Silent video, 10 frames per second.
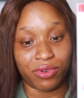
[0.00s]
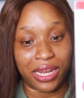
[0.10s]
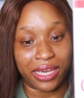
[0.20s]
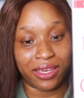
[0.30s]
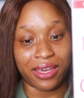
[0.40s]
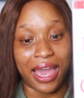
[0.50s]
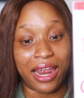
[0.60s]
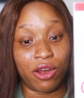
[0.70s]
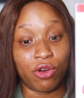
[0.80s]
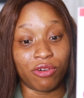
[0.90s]
Like, I
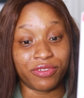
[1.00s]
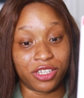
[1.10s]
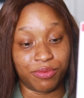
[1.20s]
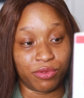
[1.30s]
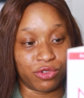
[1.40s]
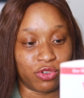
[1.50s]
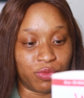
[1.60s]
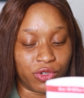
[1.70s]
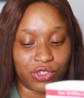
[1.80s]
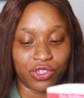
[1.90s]
love this book so
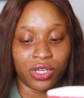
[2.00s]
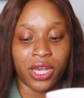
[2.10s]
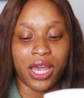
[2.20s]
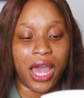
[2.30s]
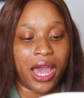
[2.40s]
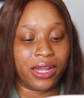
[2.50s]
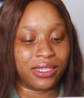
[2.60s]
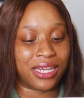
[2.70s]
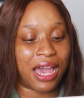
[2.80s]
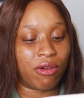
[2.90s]
much,
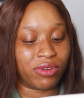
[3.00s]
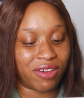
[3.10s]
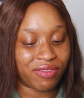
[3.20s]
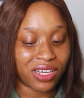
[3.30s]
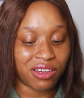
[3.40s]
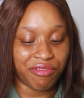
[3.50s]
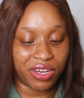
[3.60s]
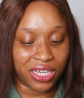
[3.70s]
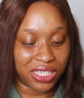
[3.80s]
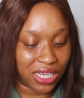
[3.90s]
and I'll definitely
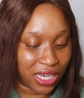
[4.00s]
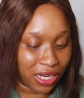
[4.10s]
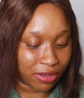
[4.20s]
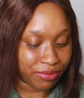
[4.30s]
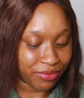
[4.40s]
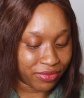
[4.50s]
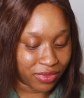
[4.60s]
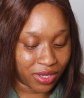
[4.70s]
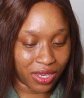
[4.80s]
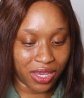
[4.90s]
read it again.
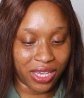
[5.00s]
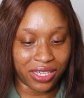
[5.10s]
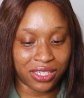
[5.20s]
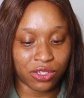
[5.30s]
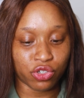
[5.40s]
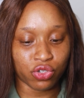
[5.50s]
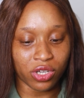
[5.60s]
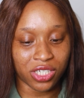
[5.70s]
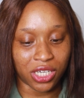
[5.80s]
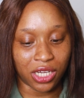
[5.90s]
It's
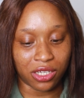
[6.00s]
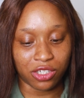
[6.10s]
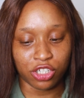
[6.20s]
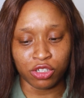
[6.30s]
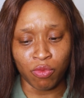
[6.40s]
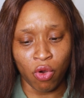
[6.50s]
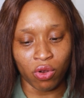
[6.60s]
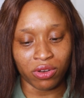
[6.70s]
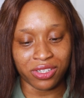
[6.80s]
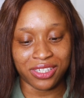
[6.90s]
such a
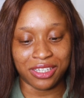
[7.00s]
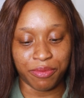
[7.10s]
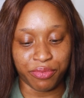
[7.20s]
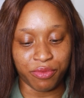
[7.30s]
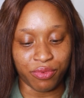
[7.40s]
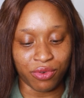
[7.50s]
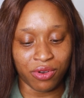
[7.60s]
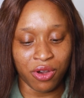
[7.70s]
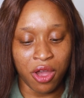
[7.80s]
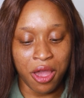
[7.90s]
small, simple
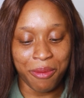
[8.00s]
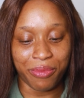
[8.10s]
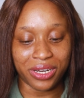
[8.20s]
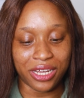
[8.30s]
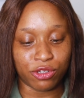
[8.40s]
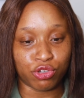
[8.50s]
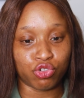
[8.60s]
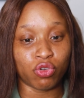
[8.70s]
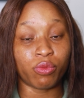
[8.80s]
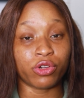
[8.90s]
book, but there is
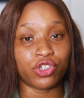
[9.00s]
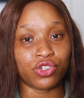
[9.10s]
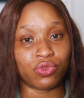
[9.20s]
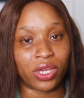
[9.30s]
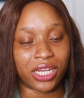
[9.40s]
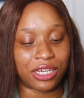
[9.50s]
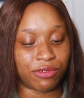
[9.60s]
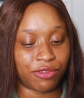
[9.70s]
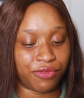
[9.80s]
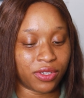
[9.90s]
so much to get out
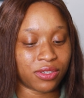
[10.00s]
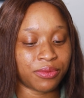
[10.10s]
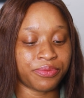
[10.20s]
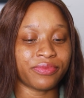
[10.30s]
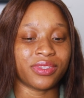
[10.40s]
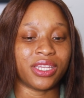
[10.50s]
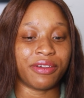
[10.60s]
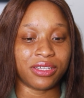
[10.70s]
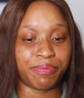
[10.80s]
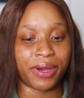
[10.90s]
of it. There
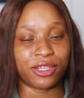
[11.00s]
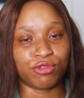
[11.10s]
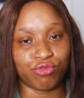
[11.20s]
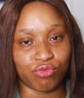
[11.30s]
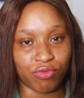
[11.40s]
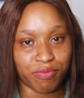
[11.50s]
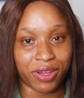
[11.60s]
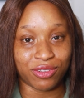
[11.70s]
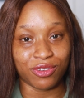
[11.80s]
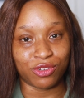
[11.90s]
is part 2.
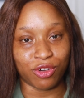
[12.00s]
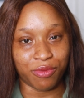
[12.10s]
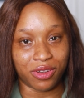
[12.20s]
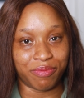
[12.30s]
Part 2 is coming.